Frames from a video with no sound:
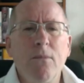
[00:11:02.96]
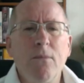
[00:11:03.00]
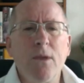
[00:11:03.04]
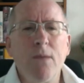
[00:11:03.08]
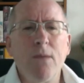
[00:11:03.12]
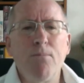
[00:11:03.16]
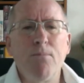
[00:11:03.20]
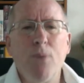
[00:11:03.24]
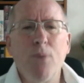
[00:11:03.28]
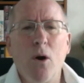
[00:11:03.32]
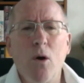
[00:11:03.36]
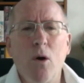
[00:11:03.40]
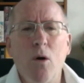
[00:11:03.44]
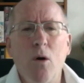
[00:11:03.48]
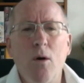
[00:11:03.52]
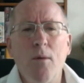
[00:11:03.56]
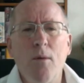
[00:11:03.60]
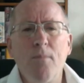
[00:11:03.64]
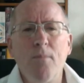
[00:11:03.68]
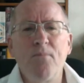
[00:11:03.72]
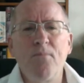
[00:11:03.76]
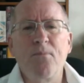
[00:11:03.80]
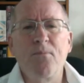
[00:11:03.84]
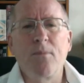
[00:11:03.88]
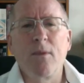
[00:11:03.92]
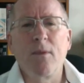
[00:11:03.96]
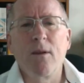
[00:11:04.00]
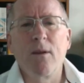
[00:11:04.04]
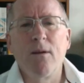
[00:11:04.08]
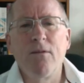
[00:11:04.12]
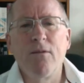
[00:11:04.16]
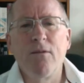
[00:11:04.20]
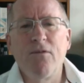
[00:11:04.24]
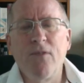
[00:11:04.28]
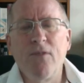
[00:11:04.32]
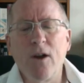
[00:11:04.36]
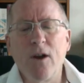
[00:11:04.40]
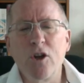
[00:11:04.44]
poem
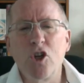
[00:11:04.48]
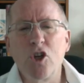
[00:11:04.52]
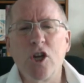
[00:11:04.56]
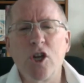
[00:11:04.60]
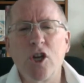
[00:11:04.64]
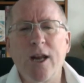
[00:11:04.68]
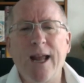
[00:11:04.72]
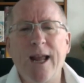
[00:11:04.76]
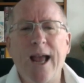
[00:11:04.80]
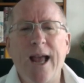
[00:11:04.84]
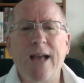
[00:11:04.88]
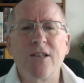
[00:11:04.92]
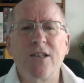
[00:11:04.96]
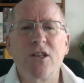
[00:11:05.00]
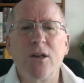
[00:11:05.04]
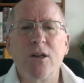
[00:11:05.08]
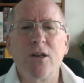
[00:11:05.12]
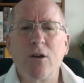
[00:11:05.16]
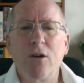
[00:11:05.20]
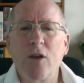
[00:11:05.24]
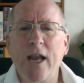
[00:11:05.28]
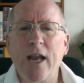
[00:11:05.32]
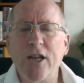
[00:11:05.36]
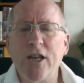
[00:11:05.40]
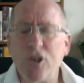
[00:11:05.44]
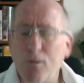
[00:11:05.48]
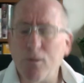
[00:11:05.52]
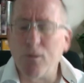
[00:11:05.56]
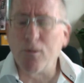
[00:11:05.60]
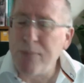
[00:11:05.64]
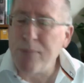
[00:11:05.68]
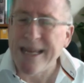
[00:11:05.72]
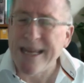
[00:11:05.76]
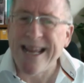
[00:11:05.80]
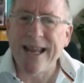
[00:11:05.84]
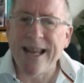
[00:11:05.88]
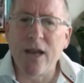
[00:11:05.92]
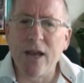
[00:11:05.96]
functioning as an occasion,
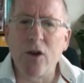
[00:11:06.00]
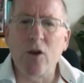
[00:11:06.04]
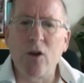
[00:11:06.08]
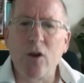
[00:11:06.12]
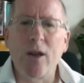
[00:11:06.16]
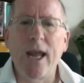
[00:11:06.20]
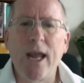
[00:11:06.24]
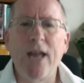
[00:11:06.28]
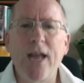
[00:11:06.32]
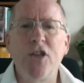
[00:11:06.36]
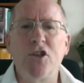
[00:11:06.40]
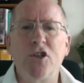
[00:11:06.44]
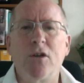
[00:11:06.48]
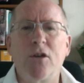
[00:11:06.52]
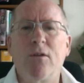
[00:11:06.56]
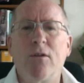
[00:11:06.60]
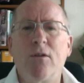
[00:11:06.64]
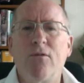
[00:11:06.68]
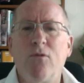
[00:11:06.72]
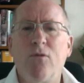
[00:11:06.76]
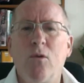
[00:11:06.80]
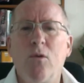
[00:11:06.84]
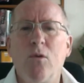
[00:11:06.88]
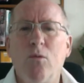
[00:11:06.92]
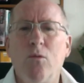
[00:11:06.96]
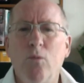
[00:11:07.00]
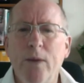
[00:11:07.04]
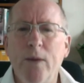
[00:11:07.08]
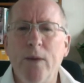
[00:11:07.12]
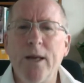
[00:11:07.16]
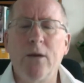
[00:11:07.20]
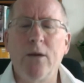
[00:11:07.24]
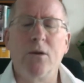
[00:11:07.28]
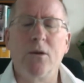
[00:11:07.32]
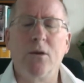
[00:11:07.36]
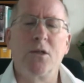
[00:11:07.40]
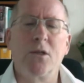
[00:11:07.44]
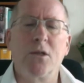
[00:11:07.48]
being an occasion for
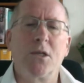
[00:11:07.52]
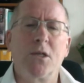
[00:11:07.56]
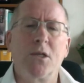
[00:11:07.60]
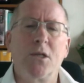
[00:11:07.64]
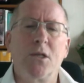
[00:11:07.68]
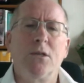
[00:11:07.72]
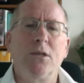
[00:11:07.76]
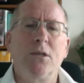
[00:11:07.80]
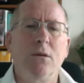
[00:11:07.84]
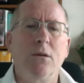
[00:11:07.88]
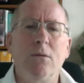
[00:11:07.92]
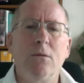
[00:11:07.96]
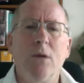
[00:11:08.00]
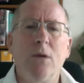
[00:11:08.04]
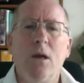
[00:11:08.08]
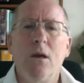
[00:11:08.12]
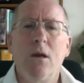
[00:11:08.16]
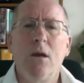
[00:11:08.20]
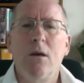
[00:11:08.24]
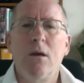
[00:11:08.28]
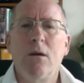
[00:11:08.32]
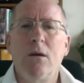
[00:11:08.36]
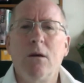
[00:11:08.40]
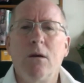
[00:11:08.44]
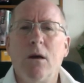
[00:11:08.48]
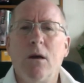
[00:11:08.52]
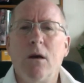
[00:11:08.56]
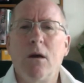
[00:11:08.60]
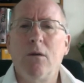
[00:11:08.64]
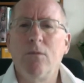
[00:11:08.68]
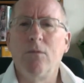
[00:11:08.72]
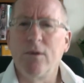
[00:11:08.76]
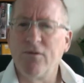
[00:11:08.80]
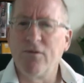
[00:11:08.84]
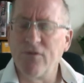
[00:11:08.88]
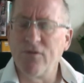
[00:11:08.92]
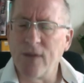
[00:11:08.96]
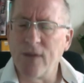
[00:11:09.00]
readers to
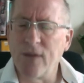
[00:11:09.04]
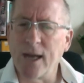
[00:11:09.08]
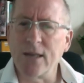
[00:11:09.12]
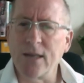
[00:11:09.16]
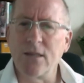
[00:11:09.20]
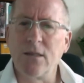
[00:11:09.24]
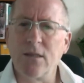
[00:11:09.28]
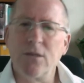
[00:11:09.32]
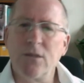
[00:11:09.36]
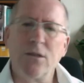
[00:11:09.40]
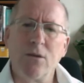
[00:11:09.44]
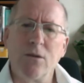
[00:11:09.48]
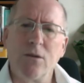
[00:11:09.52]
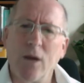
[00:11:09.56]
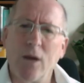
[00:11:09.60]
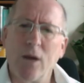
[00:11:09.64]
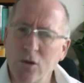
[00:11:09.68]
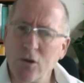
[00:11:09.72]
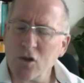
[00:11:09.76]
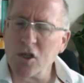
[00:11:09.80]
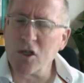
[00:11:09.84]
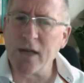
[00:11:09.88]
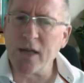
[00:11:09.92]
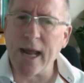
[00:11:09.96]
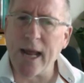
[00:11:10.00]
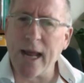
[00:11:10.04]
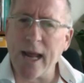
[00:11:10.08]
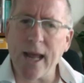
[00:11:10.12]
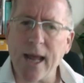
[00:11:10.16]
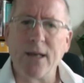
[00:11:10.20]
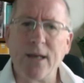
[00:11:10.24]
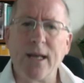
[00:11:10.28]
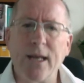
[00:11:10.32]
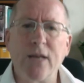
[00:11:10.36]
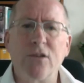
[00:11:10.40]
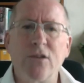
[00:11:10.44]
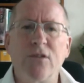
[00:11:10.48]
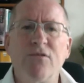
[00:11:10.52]
reflect, to understand,
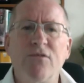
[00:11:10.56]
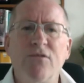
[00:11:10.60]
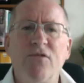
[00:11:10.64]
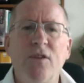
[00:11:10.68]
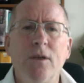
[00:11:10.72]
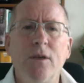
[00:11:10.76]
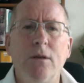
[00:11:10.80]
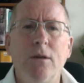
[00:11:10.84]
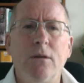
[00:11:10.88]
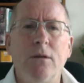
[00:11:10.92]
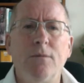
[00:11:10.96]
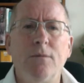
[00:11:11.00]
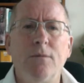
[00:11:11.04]
and to feel.